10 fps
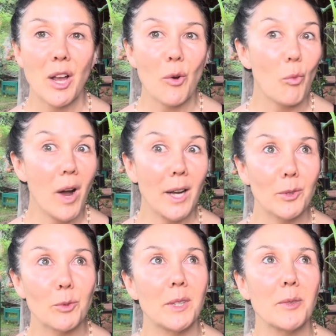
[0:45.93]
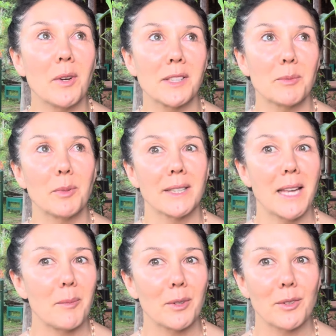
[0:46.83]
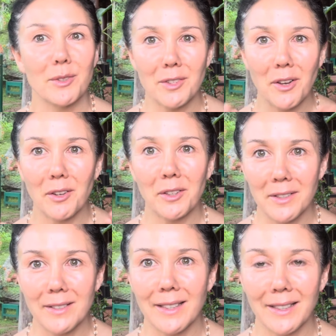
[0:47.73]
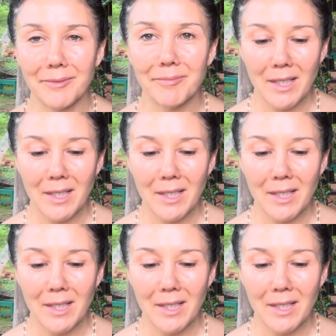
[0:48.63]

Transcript: Why would we want to put chemicals on our skin?